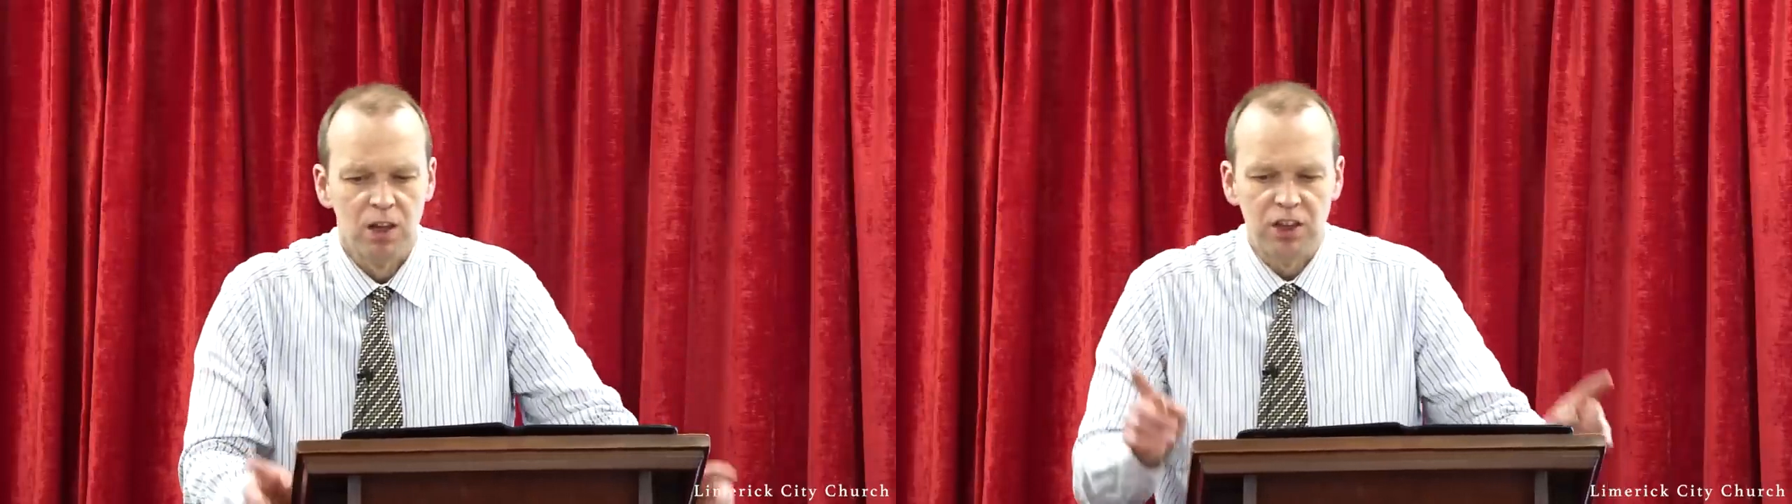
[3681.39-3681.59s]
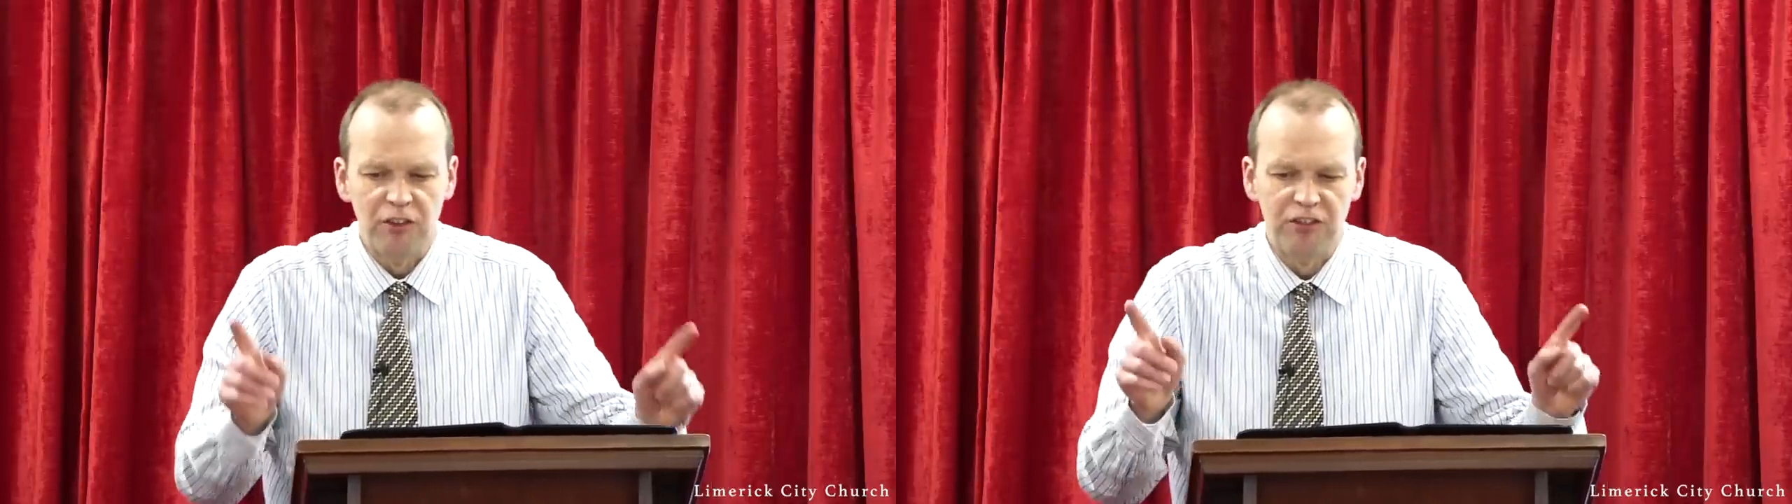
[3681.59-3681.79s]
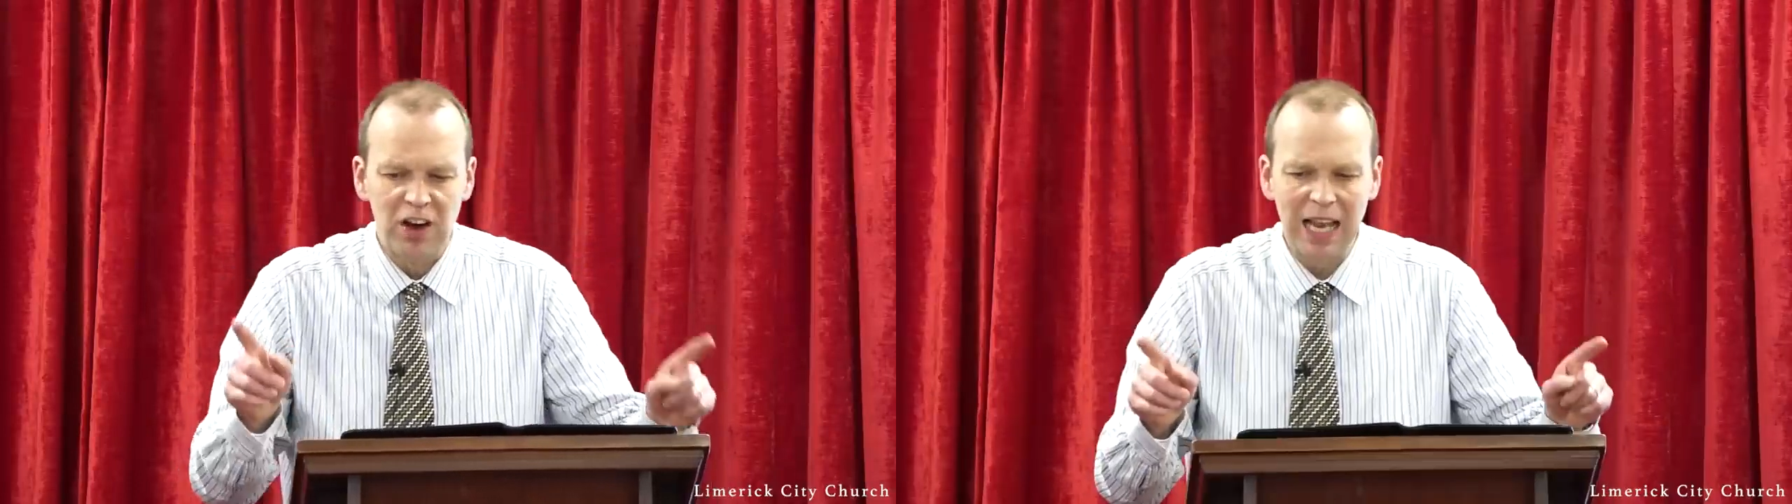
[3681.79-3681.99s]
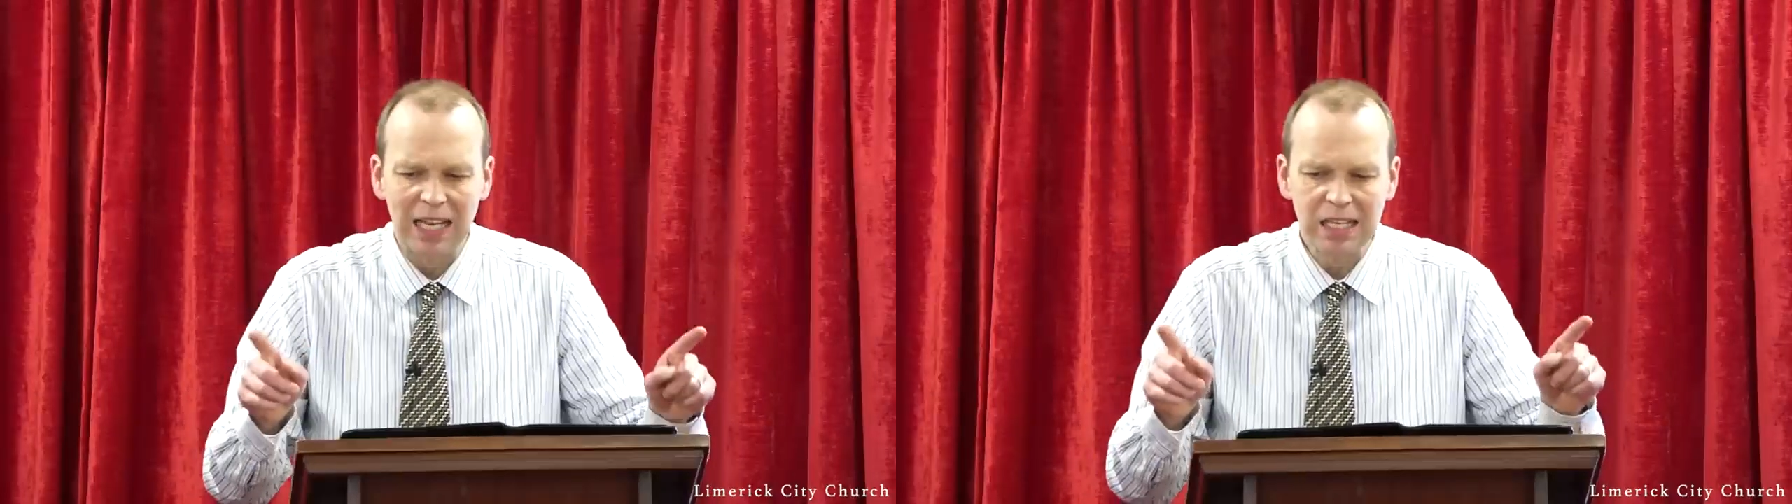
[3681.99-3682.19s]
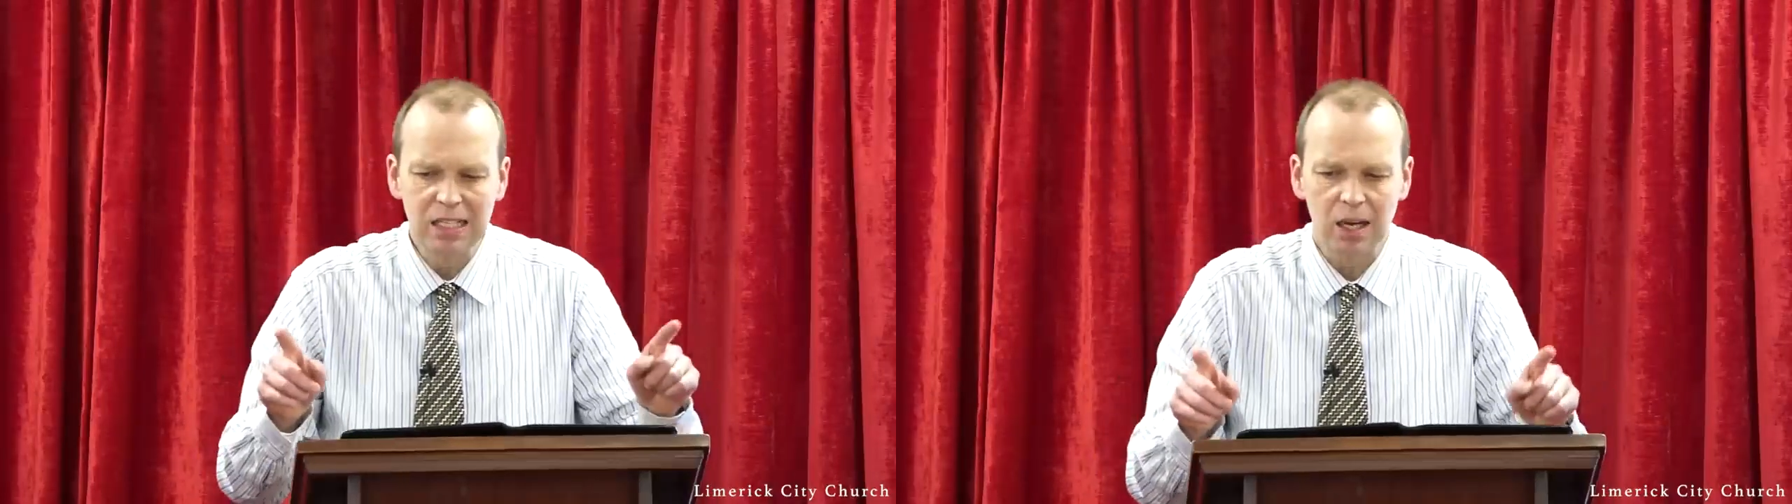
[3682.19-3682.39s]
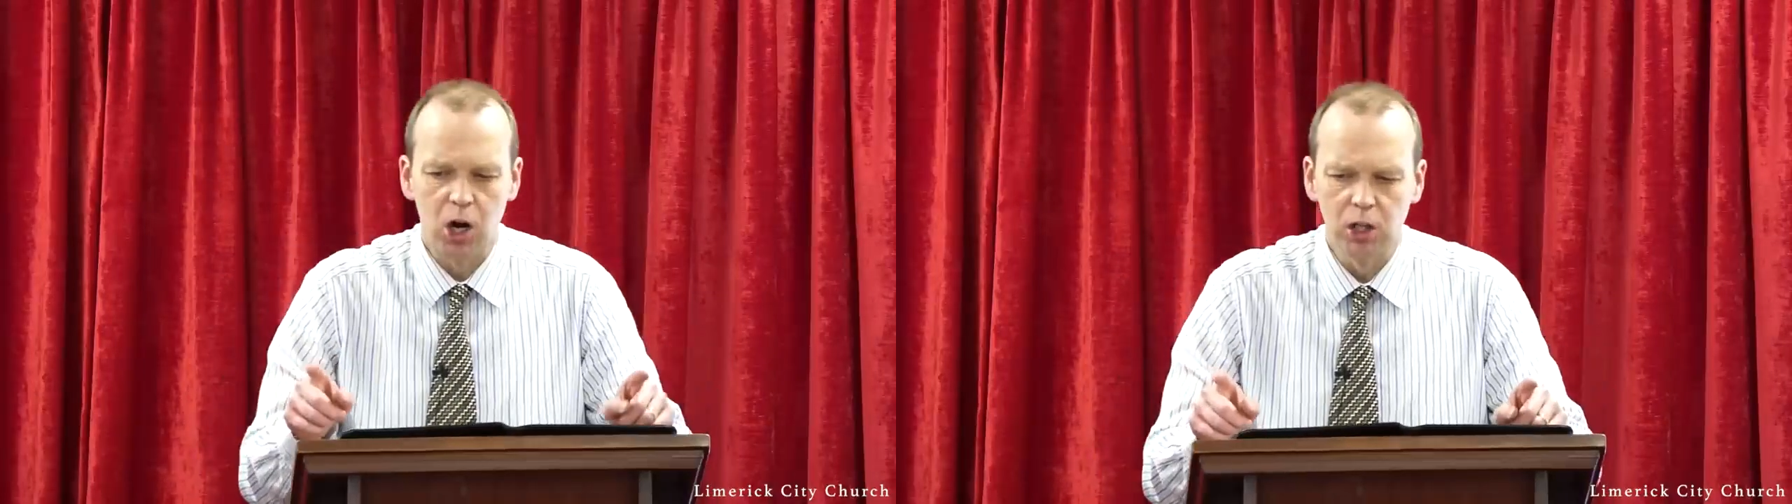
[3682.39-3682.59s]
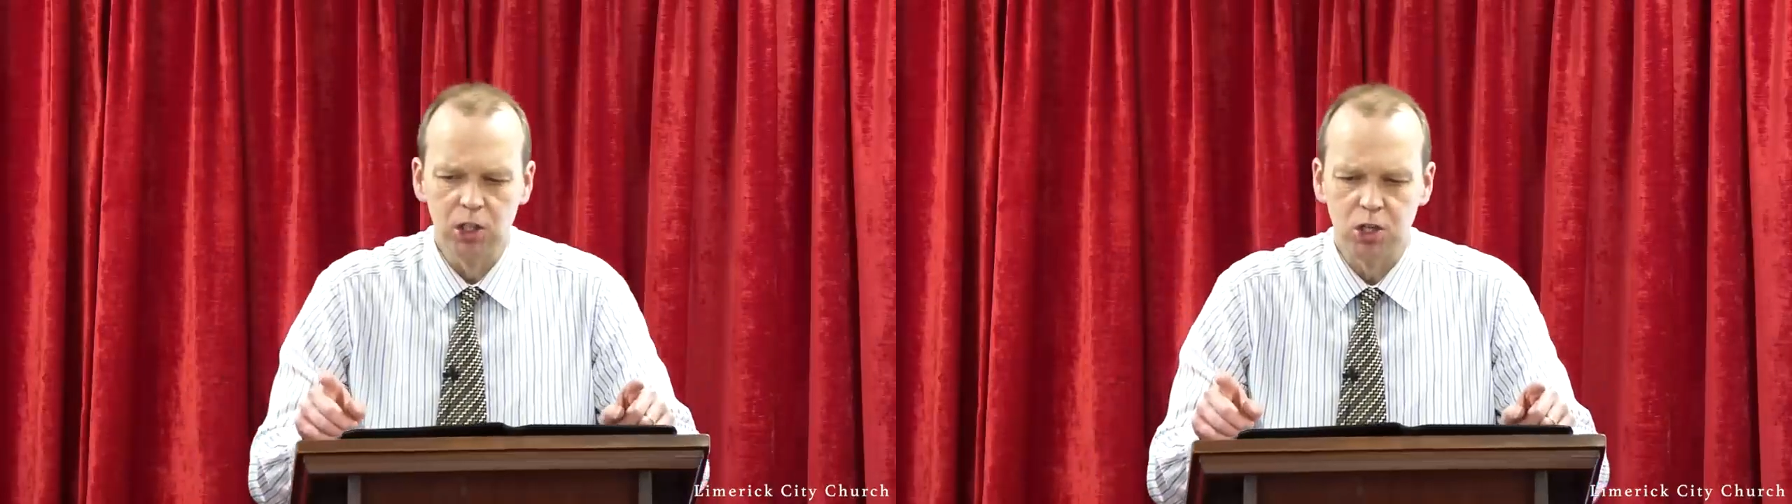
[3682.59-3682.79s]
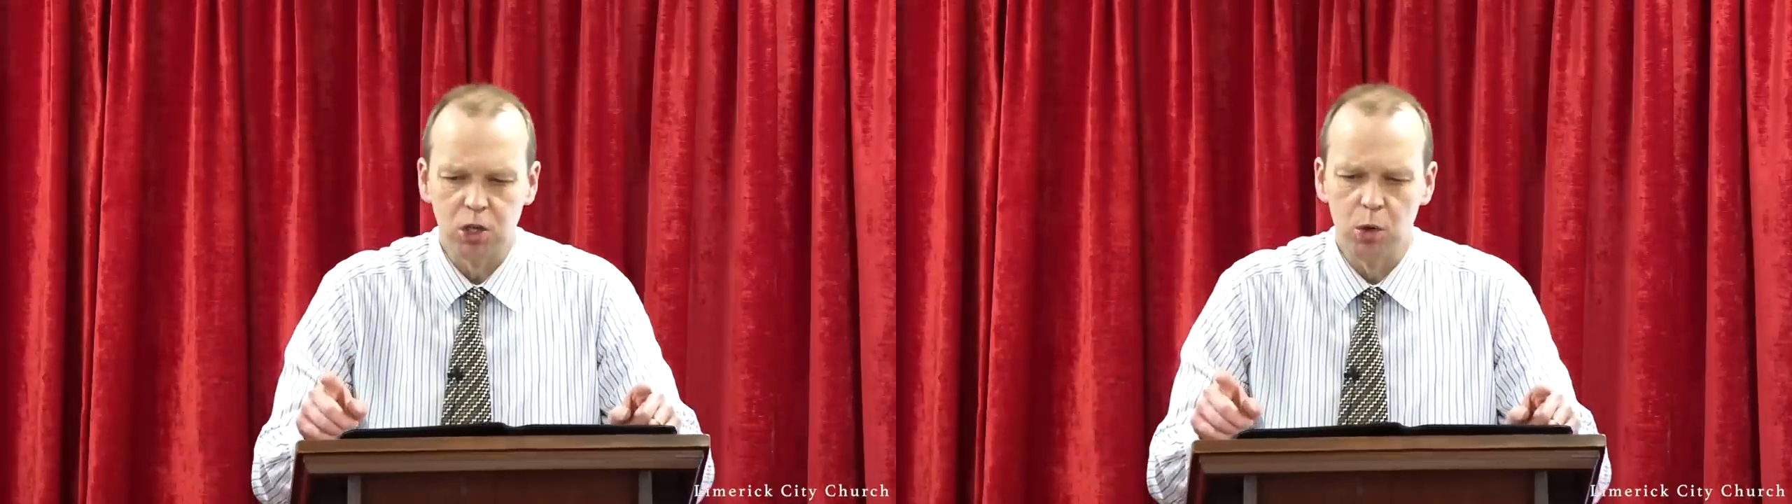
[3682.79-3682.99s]
The valleys
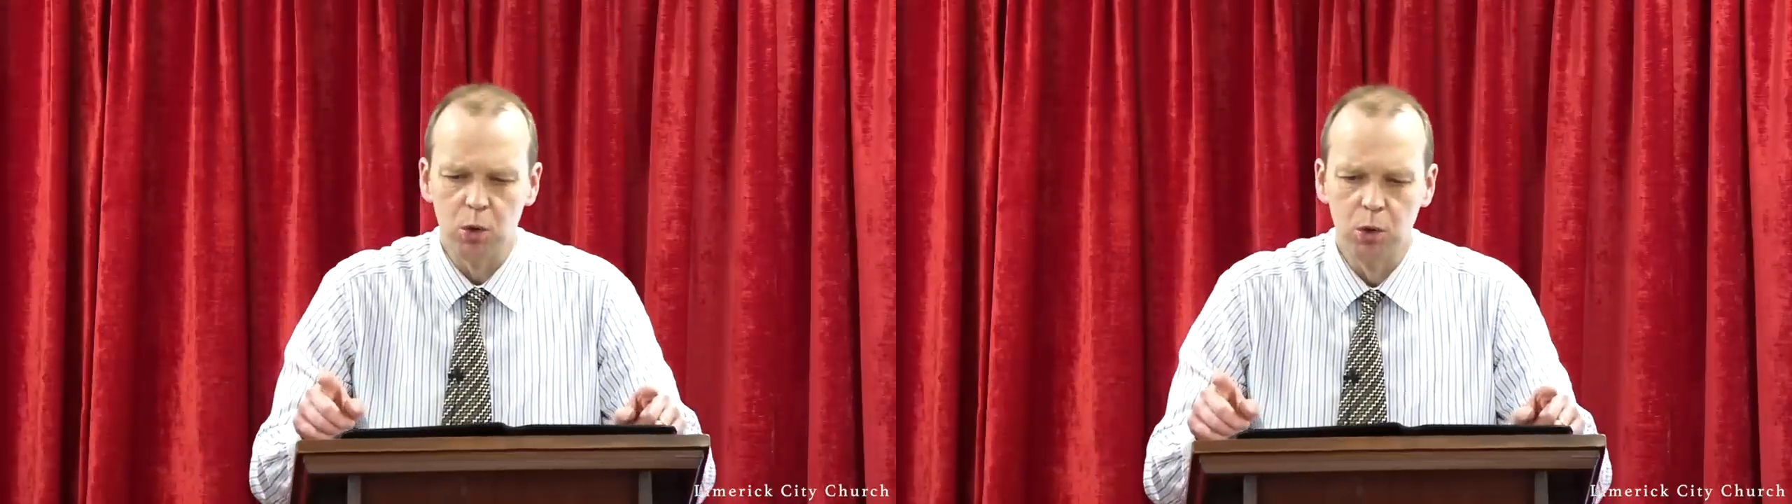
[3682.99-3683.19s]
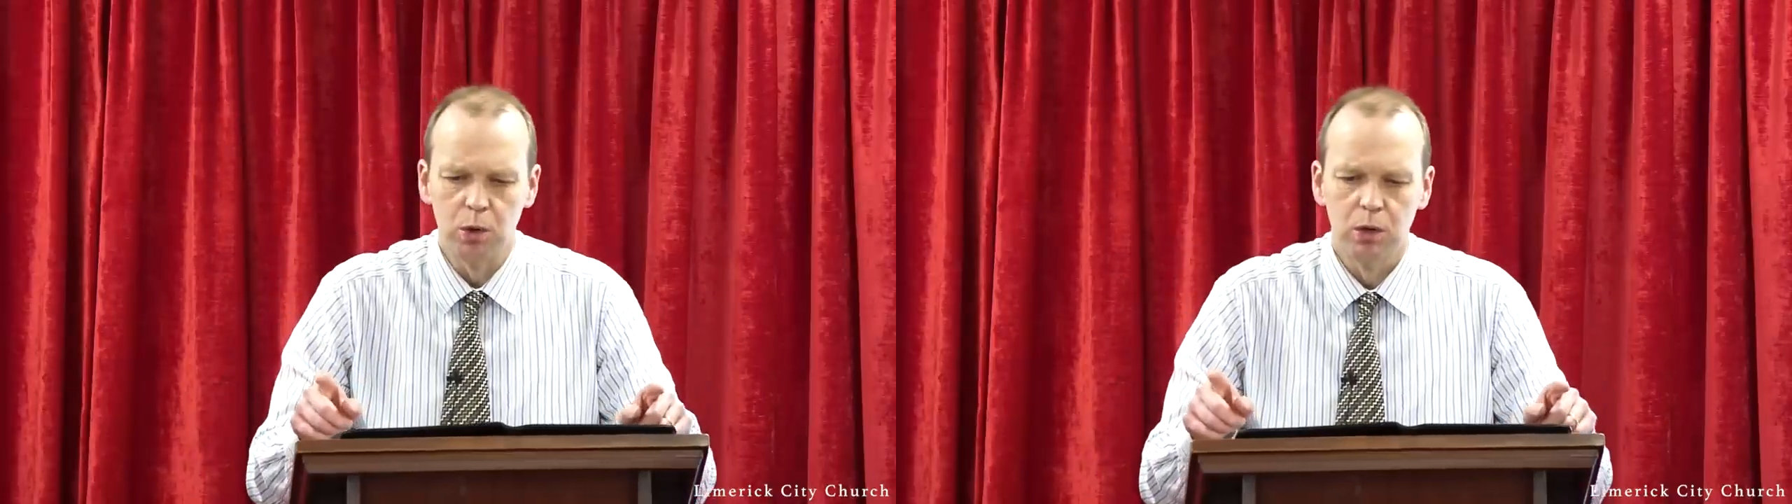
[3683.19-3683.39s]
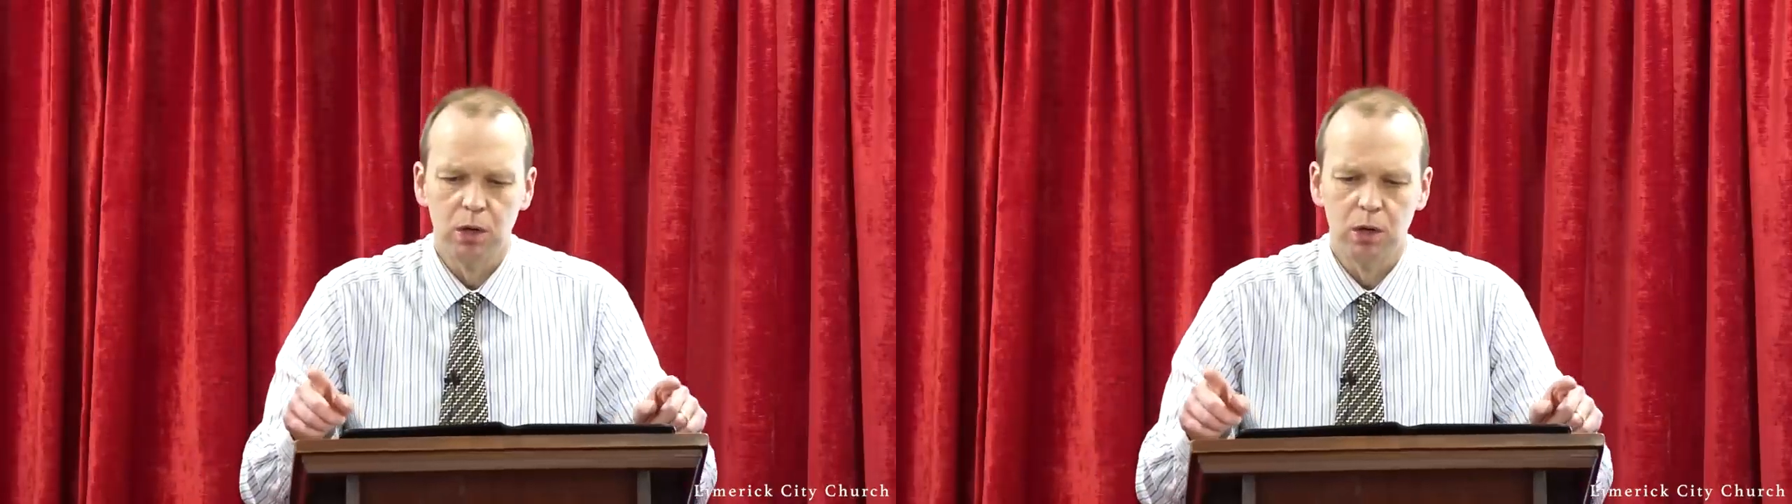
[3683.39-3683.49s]
also